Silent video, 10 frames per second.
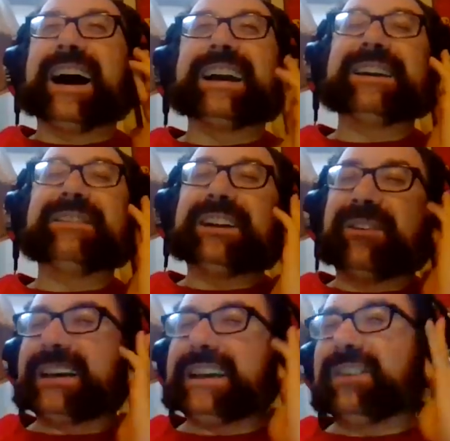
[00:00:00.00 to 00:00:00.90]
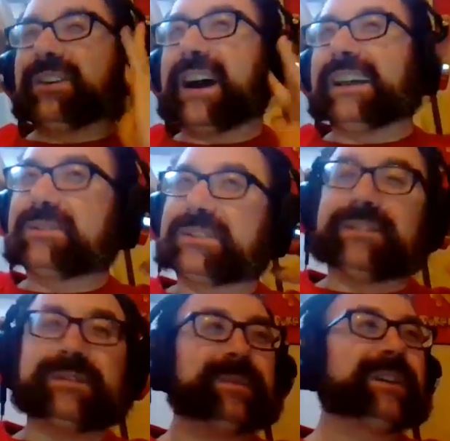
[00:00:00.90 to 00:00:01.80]
I give you all the high school
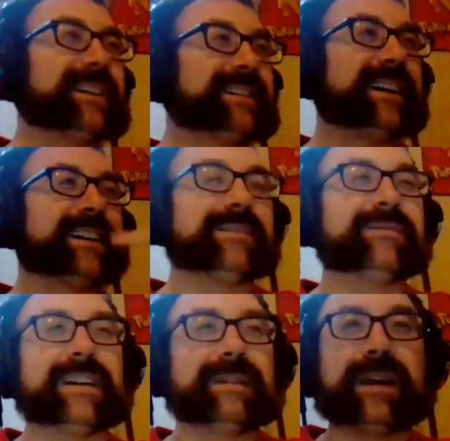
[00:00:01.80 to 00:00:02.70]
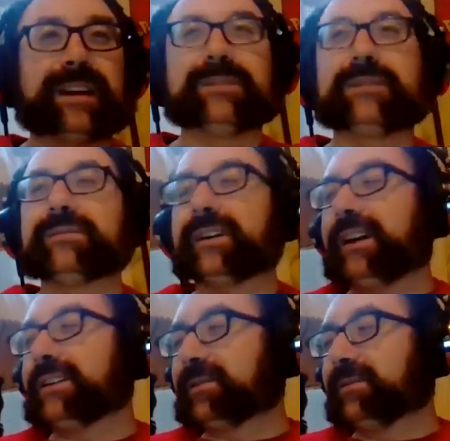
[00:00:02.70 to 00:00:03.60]
stuff is because like I met you when you were in
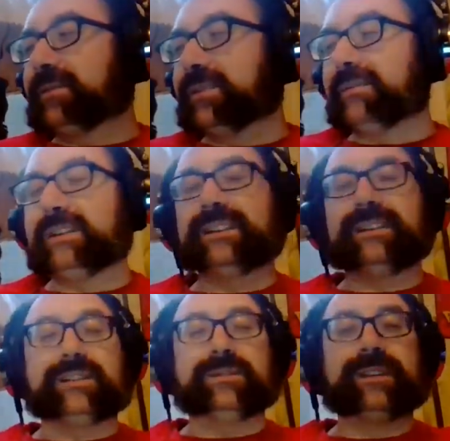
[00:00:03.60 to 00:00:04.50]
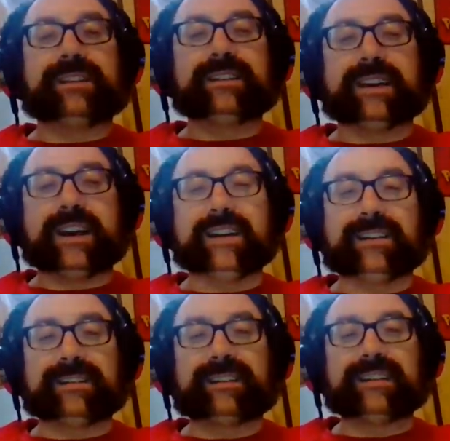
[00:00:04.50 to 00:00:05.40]
high school and we did the Twisted
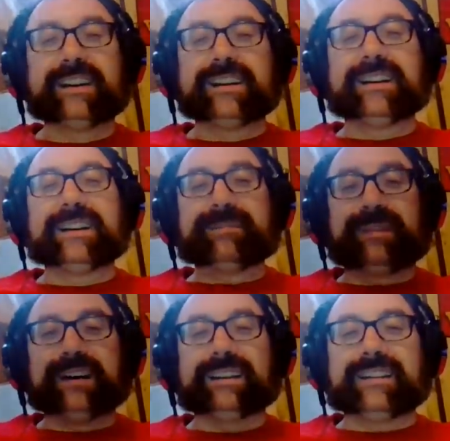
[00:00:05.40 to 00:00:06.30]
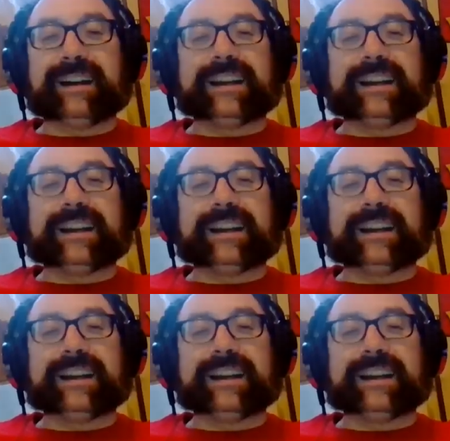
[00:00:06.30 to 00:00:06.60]
Tales, but like